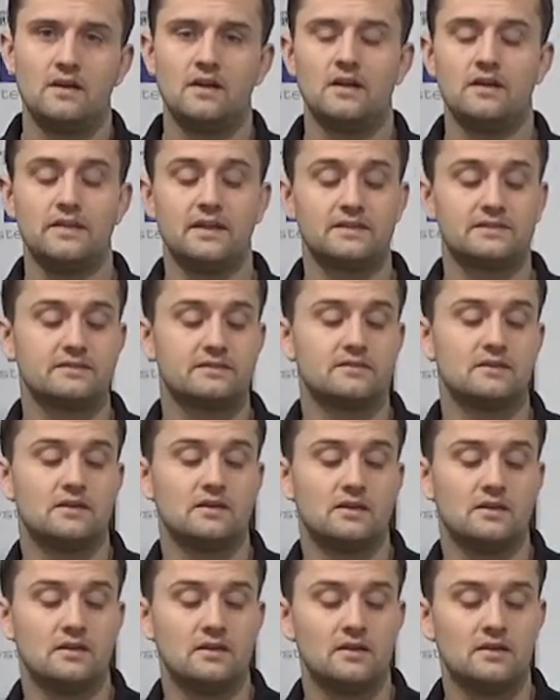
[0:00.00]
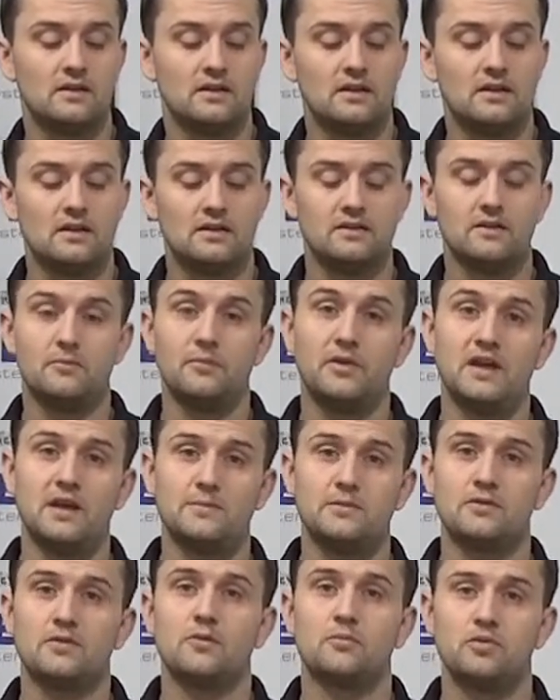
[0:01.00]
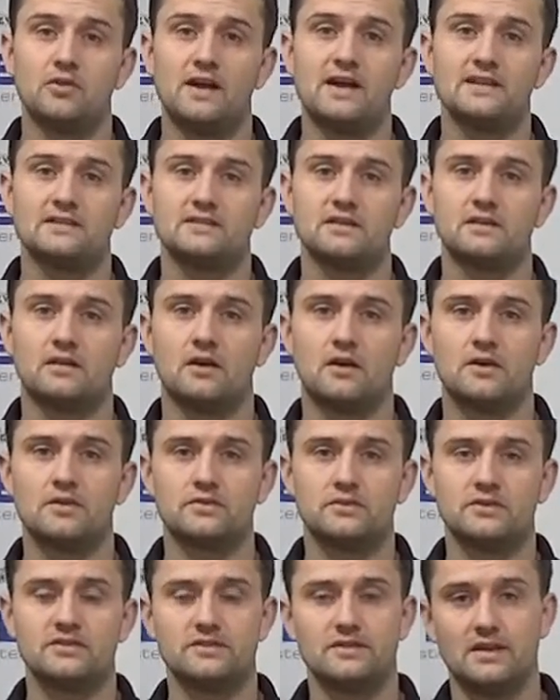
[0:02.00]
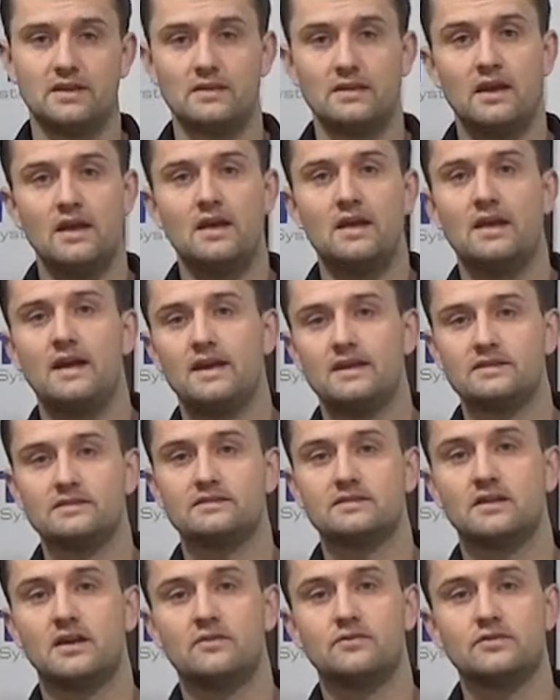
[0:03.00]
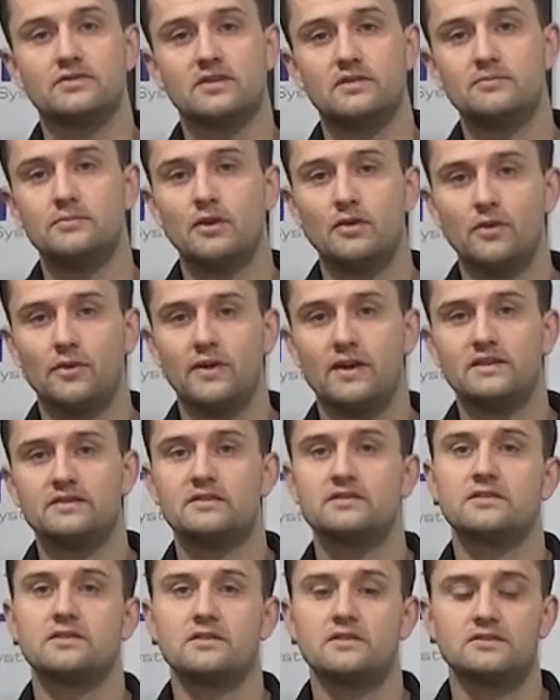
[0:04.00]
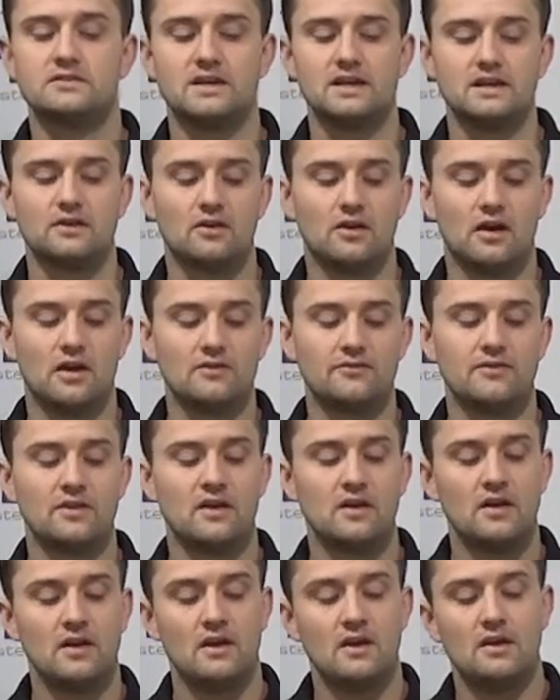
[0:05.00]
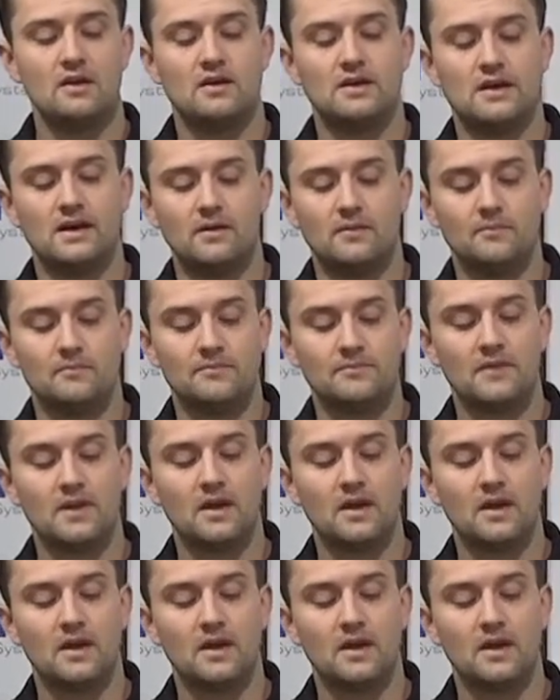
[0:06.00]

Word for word: And that's the, the paper or plastic cartridge that has covers on both ends that you're going to take off. Um,